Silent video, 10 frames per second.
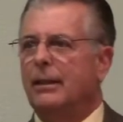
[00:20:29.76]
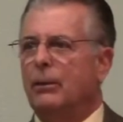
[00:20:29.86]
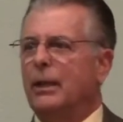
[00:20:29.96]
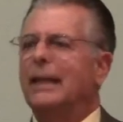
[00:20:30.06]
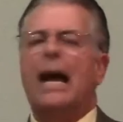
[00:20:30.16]

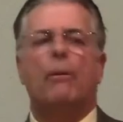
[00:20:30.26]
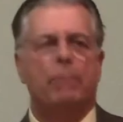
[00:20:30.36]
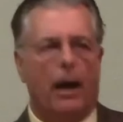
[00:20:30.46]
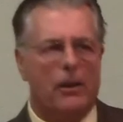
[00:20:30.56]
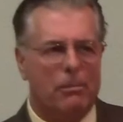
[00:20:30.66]
We allow
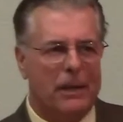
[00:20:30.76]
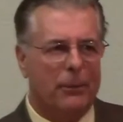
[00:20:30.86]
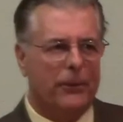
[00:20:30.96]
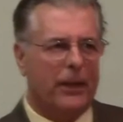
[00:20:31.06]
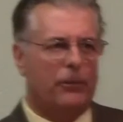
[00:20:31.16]
other
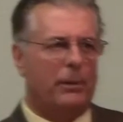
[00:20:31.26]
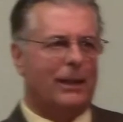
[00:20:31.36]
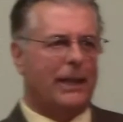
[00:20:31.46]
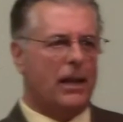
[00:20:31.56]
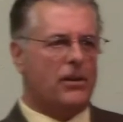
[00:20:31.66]
people's
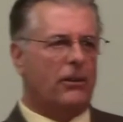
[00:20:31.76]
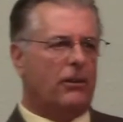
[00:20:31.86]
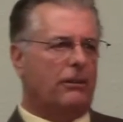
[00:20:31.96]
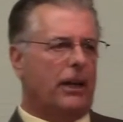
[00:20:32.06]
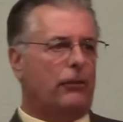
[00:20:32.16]
expectations
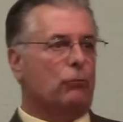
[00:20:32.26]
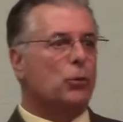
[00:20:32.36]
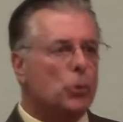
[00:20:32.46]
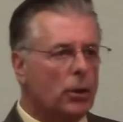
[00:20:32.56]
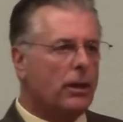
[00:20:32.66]
of us
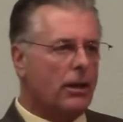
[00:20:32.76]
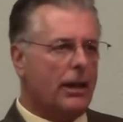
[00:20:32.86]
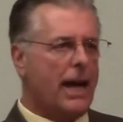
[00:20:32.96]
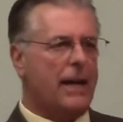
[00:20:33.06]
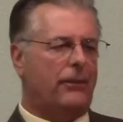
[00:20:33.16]
rule our
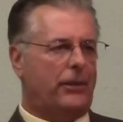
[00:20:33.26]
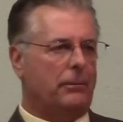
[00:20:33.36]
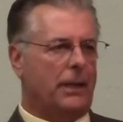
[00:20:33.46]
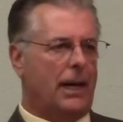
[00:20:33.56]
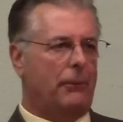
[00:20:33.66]
lives
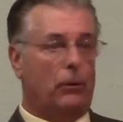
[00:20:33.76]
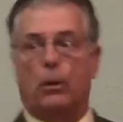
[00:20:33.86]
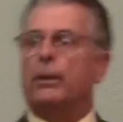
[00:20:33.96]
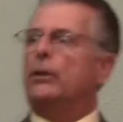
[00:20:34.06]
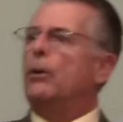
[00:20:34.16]
sometimes. And
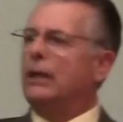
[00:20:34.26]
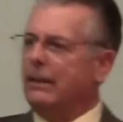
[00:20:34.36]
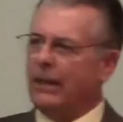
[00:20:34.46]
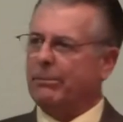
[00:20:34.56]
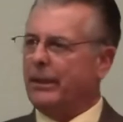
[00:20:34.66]
when we don't
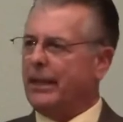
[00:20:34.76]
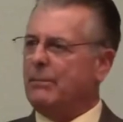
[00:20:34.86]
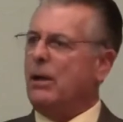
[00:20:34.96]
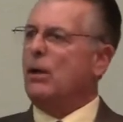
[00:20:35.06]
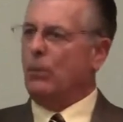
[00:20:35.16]
live up to
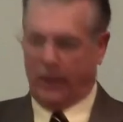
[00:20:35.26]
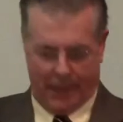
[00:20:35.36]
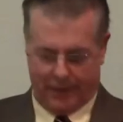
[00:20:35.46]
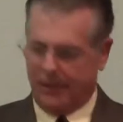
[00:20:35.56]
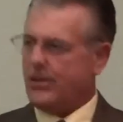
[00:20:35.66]
them, we
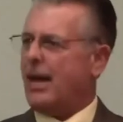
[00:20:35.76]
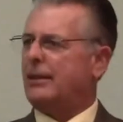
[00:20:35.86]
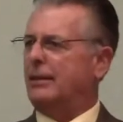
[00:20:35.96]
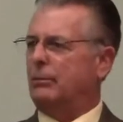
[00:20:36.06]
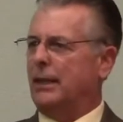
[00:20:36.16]
get
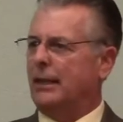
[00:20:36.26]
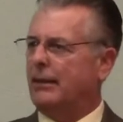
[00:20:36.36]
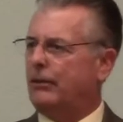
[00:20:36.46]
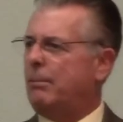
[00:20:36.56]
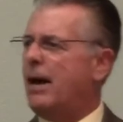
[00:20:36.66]
dejected, we get
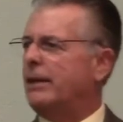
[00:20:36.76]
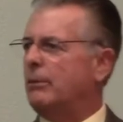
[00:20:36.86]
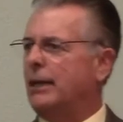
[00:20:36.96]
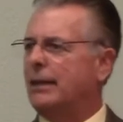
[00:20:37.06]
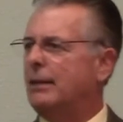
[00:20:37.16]
despondent,
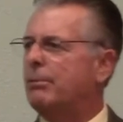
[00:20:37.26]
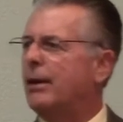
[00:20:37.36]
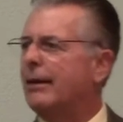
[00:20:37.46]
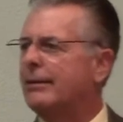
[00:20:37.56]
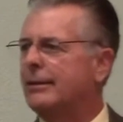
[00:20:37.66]
we get
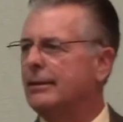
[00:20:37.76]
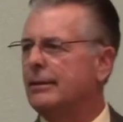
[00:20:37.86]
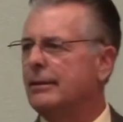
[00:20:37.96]
depressed.